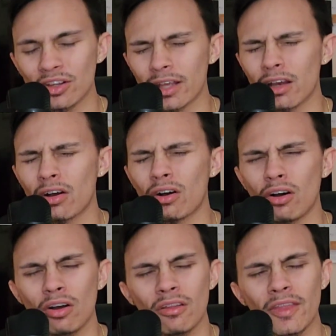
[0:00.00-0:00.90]
You're like,
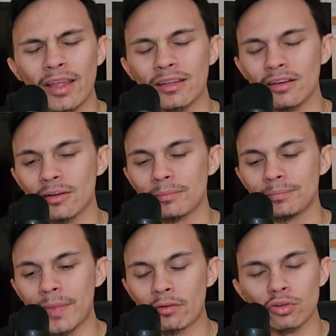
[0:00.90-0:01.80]
oh,
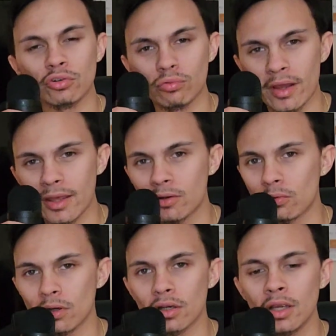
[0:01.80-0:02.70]
that regret
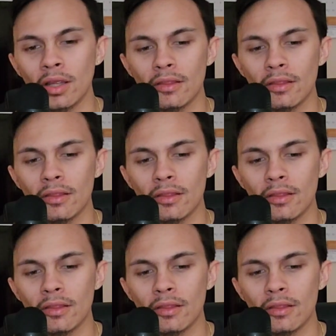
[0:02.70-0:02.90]
or